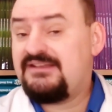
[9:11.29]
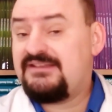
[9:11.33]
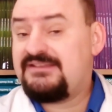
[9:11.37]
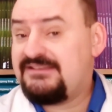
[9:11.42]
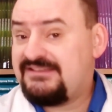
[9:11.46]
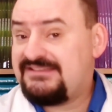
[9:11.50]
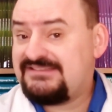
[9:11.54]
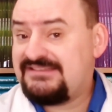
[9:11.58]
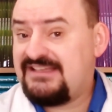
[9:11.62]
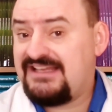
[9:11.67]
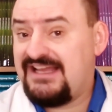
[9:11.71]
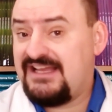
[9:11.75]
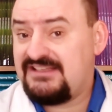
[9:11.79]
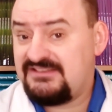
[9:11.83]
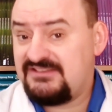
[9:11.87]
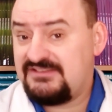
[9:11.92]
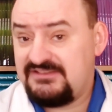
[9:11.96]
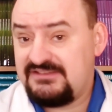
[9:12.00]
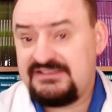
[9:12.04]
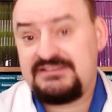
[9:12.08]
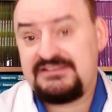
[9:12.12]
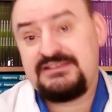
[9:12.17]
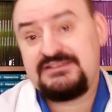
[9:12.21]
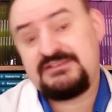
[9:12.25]
is
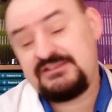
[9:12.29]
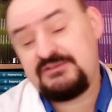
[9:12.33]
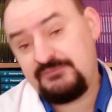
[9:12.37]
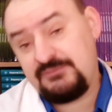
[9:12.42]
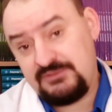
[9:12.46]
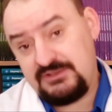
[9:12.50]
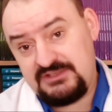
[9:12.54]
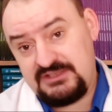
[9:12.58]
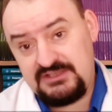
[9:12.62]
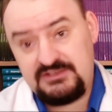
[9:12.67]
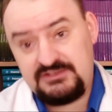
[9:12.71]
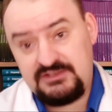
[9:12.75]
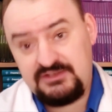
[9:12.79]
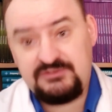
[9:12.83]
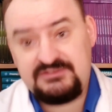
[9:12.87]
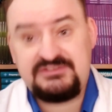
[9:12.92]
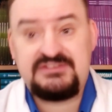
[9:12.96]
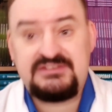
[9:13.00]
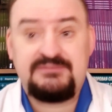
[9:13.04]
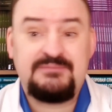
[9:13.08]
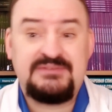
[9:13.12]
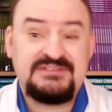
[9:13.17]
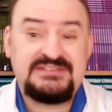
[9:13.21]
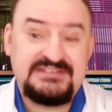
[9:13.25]
actually the
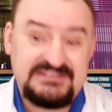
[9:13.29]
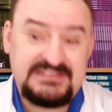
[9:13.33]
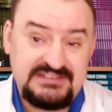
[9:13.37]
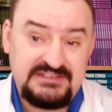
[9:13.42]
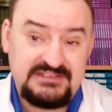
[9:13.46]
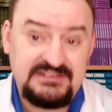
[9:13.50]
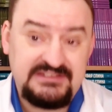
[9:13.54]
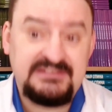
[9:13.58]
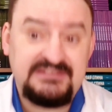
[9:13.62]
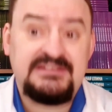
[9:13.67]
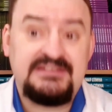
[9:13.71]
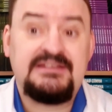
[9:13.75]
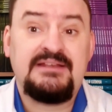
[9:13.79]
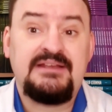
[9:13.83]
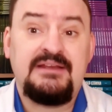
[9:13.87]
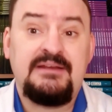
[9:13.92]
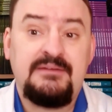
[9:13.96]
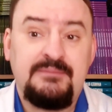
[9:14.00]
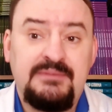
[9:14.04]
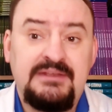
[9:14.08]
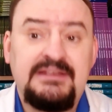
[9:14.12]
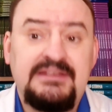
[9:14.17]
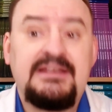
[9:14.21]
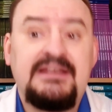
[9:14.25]
tuberculosis bacillus,
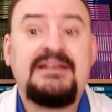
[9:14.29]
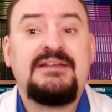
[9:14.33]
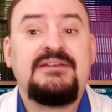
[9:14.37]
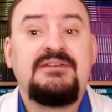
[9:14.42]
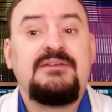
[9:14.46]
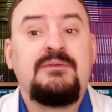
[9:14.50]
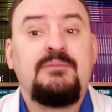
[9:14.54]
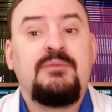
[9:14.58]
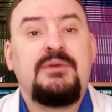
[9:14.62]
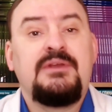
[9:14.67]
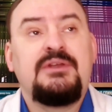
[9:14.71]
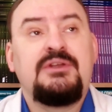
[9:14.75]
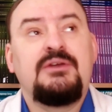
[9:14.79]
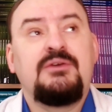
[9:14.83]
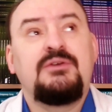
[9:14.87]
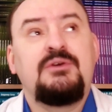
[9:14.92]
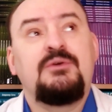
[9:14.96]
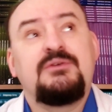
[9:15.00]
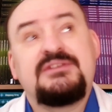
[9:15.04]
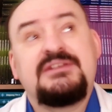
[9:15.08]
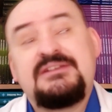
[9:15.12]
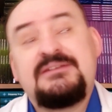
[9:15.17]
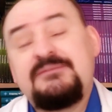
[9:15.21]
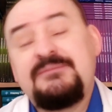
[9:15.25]
but this
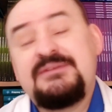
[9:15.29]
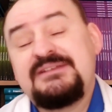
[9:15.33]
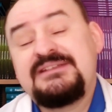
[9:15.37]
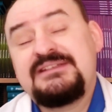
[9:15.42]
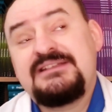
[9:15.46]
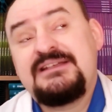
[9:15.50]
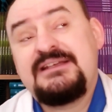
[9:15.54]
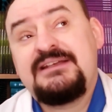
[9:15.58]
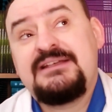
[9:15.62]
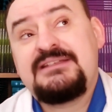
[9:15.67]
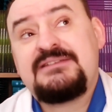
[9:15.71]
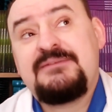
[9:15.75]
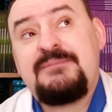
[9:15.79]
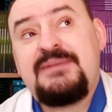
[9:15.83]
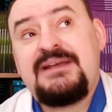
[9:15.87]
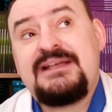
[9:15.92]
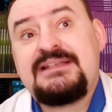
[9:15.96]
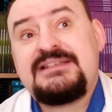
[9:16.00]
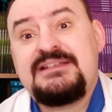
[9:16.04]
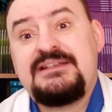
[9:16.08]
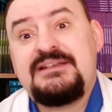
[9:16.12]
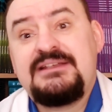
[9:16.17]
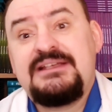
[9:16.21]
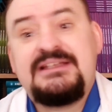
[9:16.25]
tuberculosis bacillus
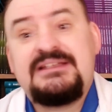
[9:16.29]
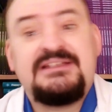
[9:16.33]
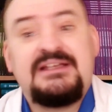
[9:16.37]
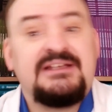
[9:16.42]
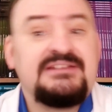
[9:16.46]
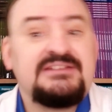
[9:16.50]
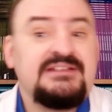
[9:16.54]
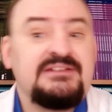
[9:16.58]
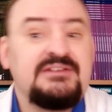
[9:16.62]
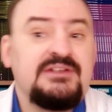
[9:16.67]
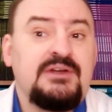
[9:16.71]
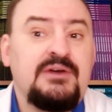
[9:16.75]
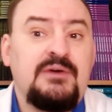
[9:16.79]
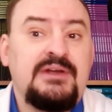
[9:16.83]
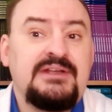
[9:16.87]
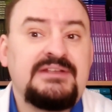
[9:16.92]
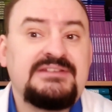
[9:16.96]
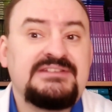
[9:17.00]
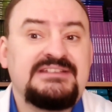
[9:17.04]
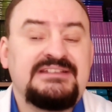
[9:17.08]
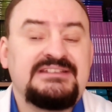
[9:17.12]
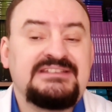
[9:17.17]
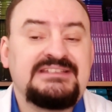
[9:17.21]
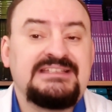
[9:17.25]
basically doesn't
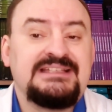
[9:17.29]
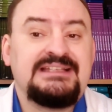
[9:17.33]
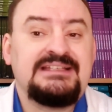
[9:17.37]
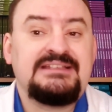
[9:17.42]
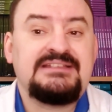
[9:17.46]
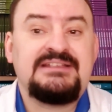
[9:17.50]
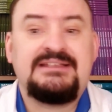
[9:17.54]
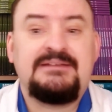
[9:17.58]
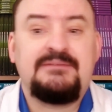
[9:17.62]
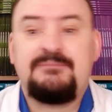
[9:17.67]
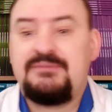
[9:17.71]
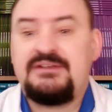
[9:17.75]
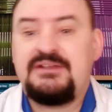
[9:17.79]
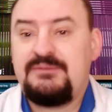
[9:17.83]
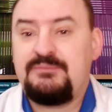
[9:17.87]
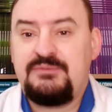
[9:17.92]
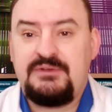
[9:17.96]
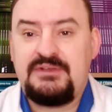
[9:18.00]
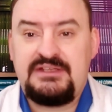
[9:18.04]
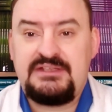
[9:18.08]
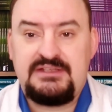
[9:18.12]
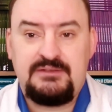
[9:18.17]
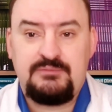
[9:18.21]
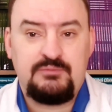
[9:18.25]
cause disease in
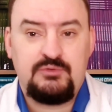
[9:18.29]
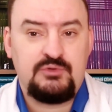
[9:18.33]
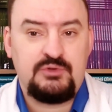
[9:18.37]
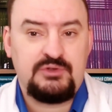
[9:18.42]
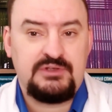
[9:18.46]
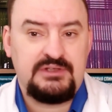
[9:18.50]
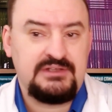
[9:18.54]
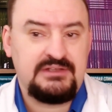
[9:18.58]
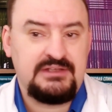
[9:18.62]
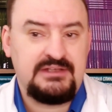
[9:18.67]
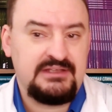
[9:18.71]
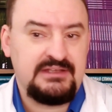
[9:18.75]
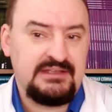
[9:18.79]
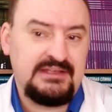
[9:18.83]
people anymore.